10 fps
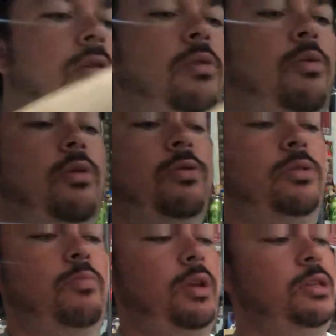There we go,
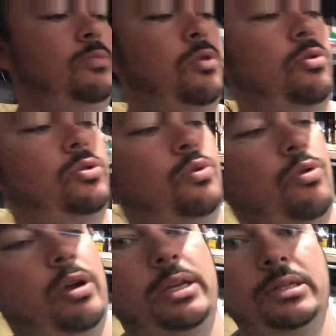some baseball.
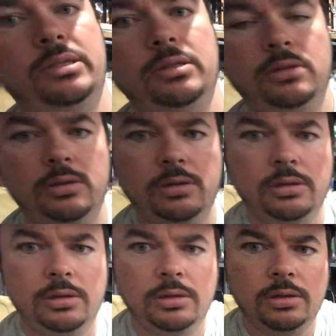Torres,
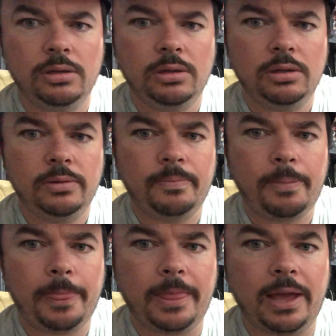
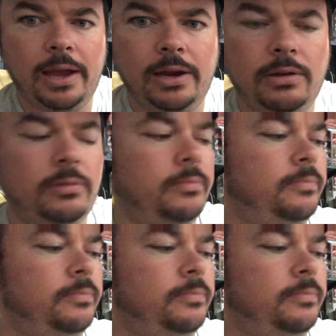9.